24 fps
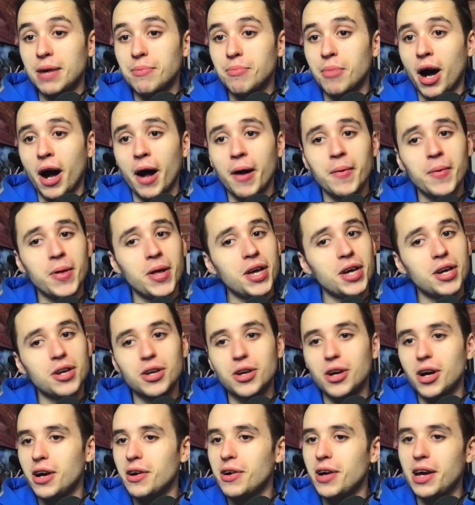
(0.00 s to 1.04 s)
But
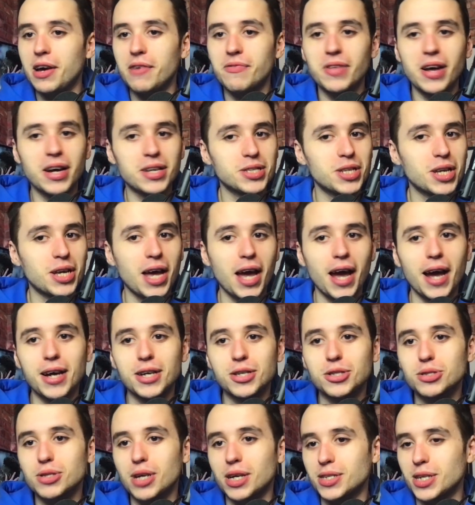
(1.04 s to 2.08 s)
if that's the
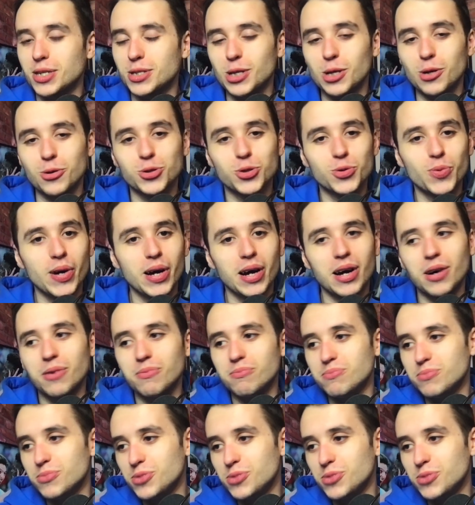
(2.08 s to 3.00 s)
case, as I said on Twitter,